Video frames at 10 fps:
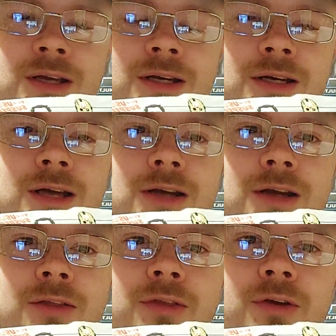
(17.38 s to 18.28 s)
none
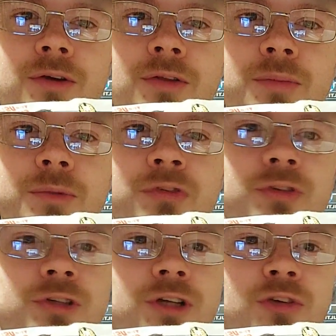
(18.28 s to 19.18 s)
other than Mr.
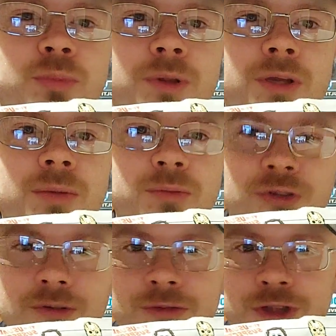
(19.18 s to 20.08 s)
Child's Play
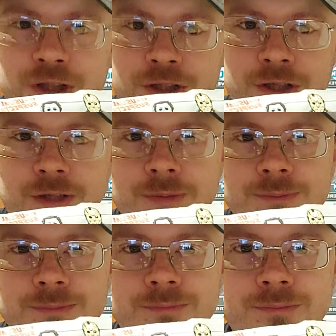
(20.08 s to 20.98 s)
himself, Chucky.
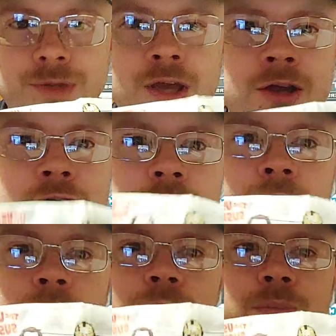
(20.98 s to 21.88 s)

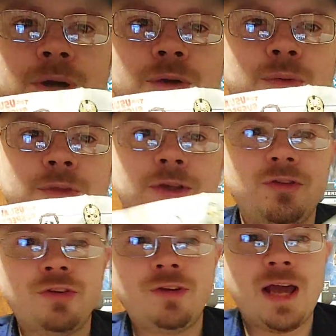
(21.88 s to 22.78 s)
But with that
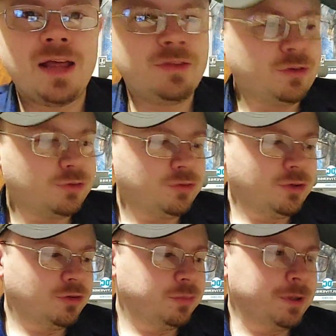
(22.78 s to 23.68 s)
said, this is
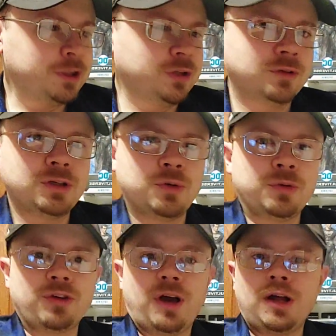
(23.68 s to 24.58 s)
a special, of
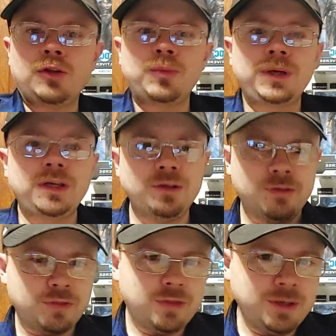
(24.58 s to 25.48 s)
course, Halloween
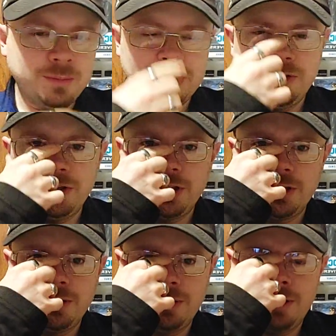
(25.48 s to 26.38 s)
theme
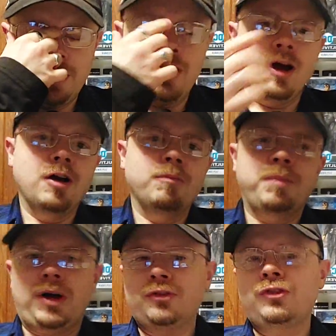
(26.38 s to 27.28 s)
edition of
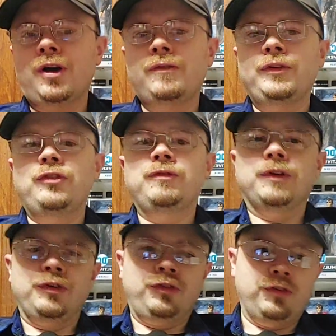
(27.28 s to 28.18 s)
Box Office
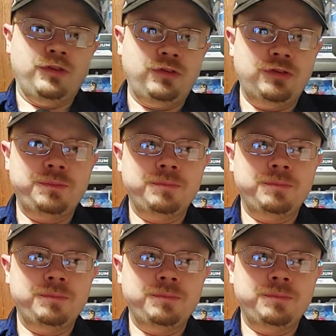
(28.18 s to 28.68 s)
Versus.